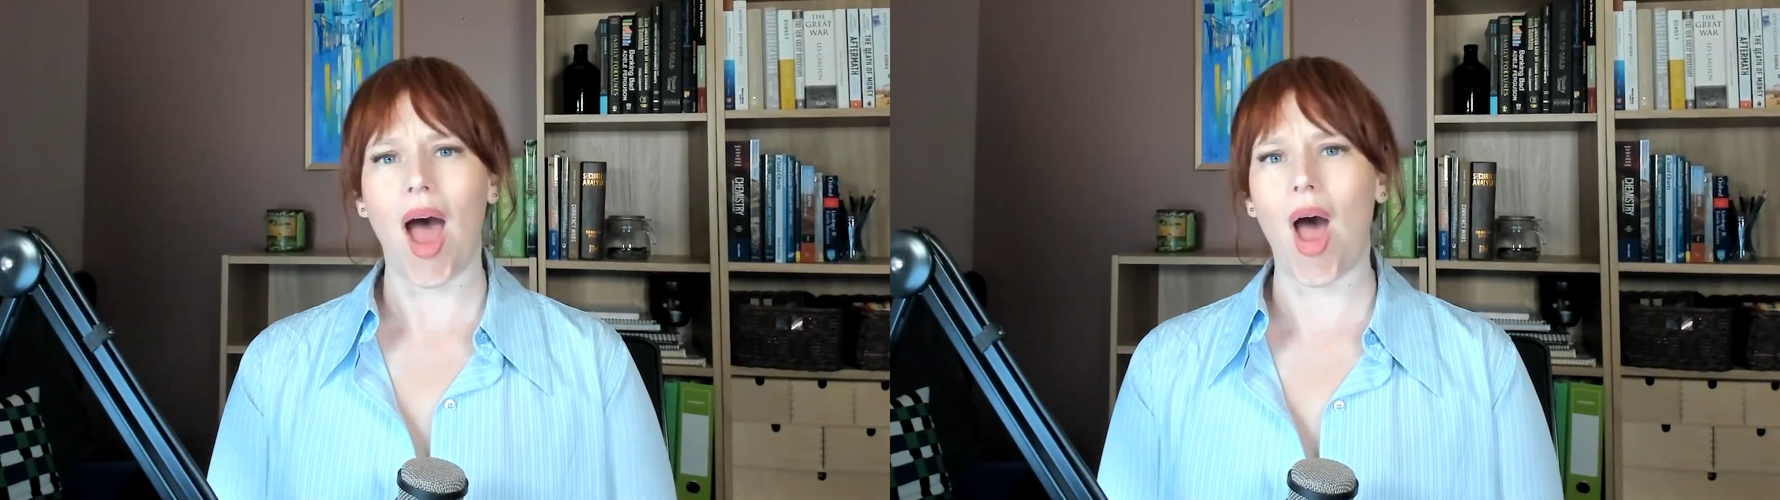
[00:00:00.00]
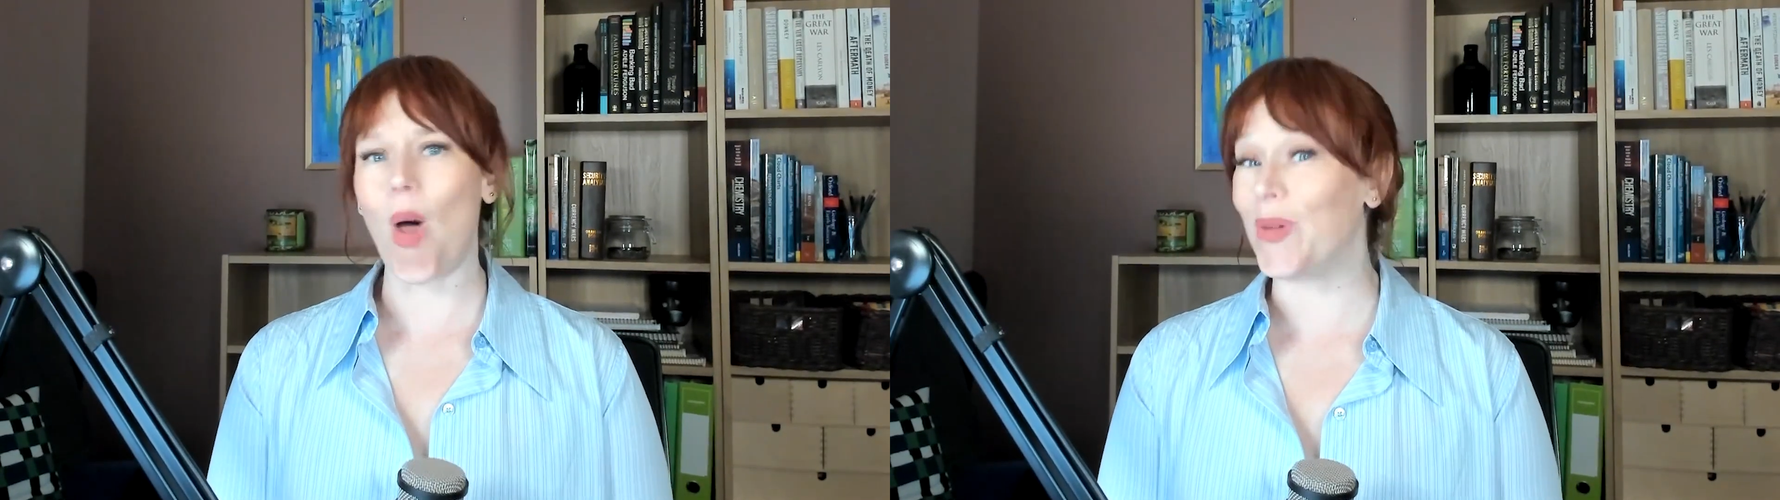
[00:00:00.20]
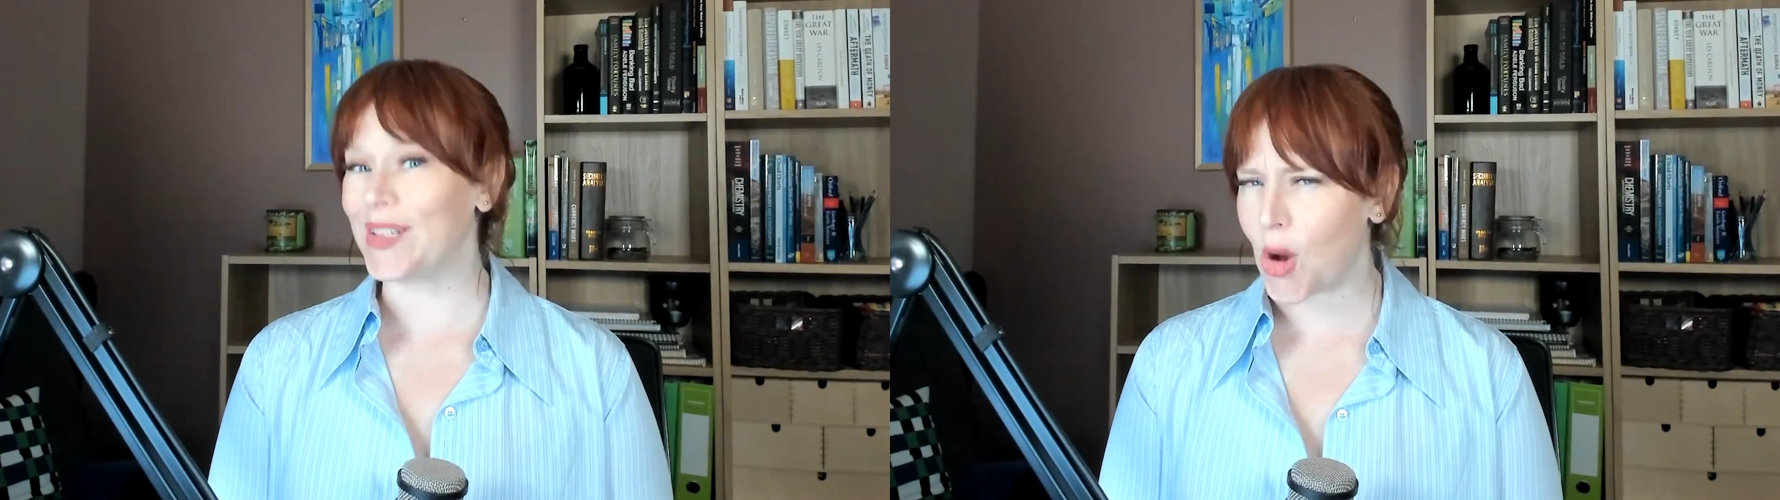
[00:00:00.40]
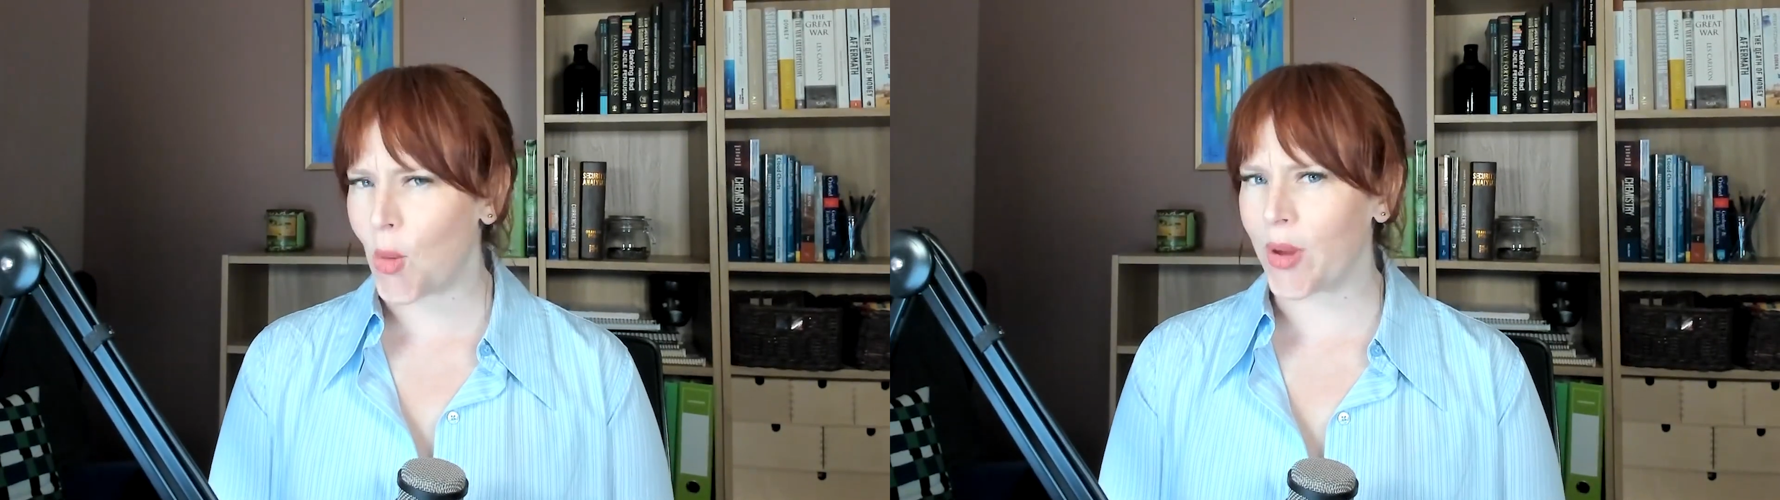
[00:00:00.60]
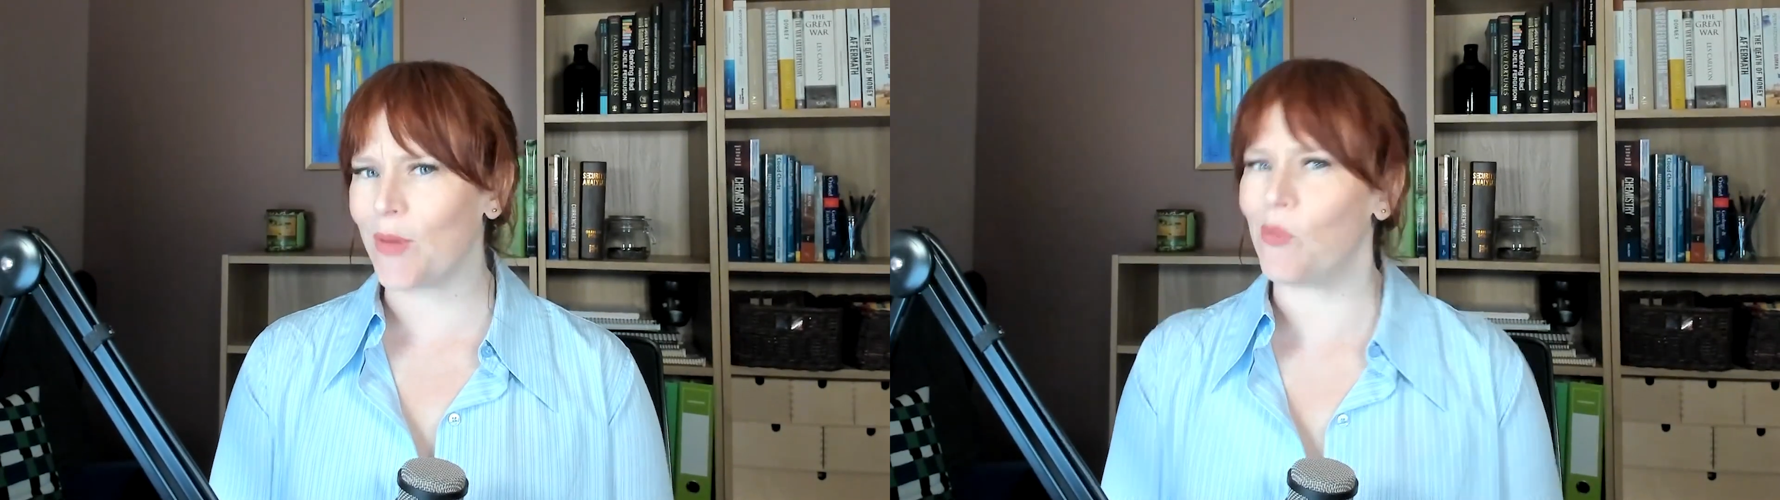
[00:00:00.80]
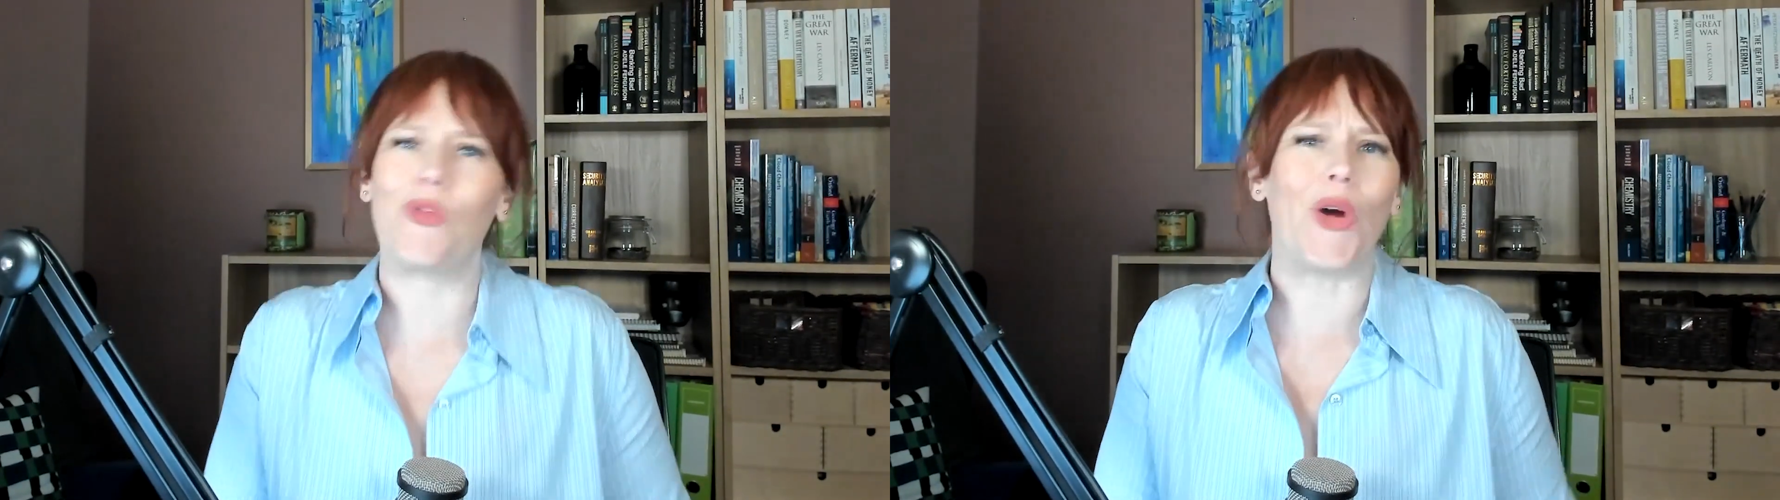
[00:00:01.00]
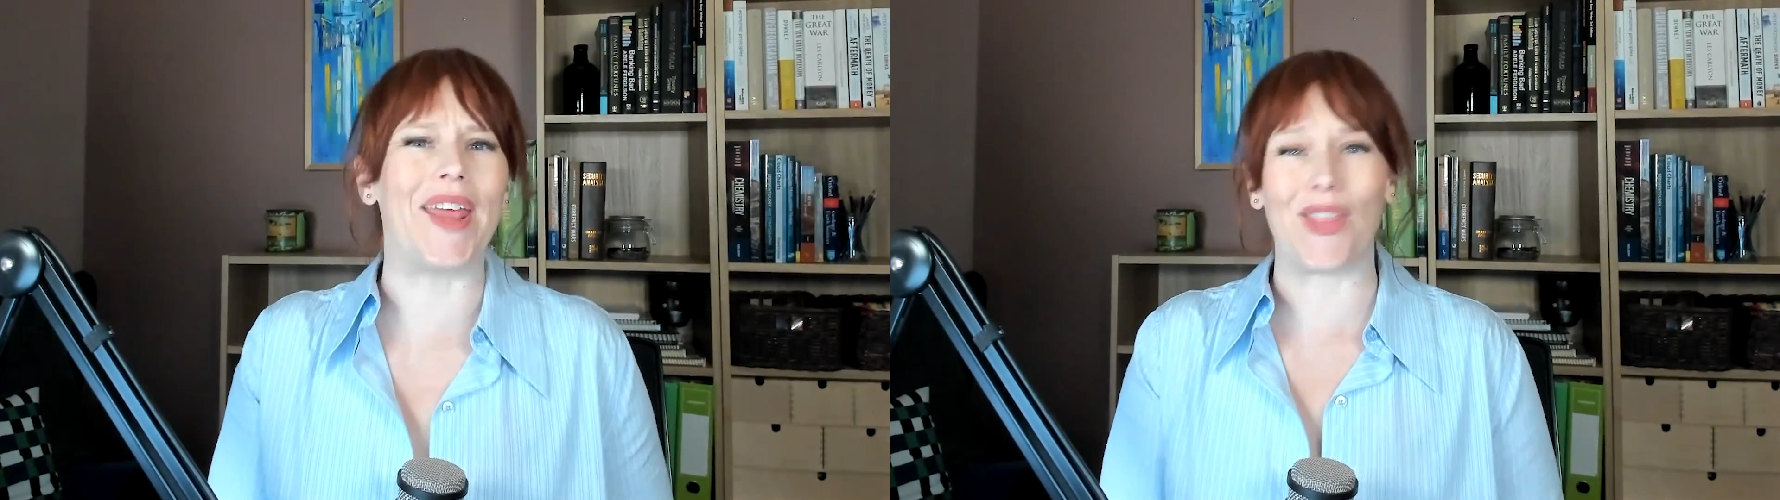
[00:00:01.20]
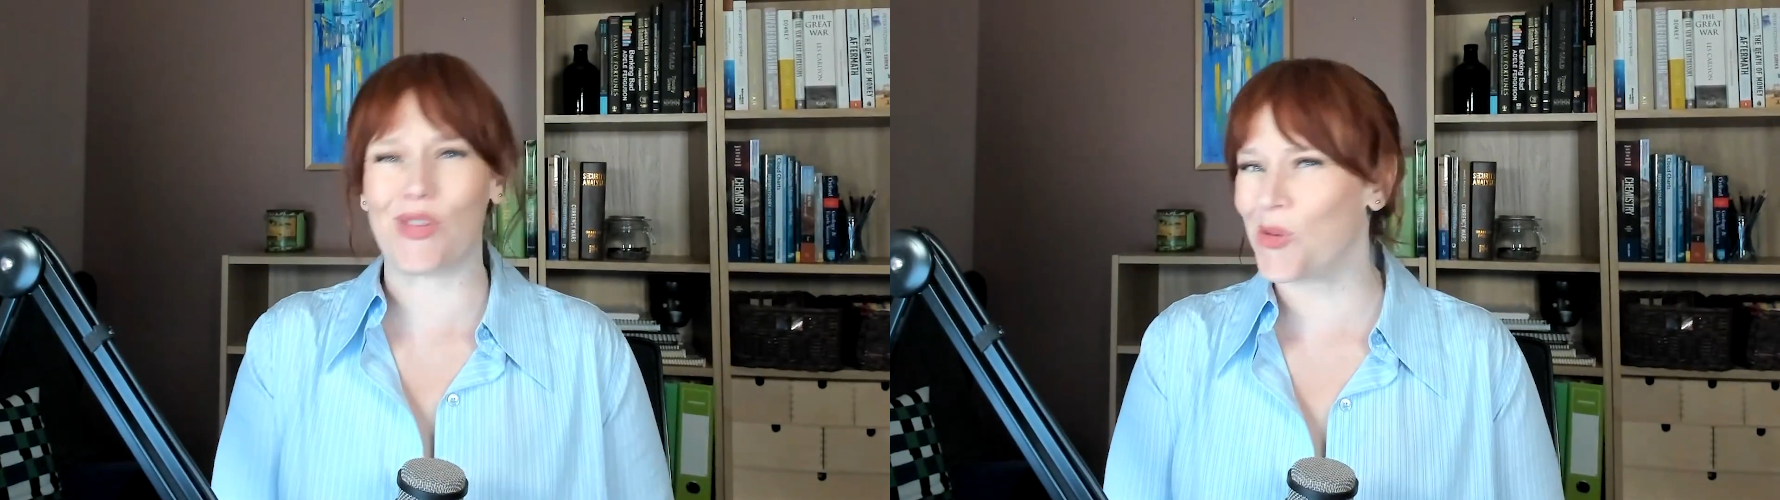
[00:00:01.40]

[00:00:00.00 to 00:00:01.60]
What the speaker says: But tell me, we've got to get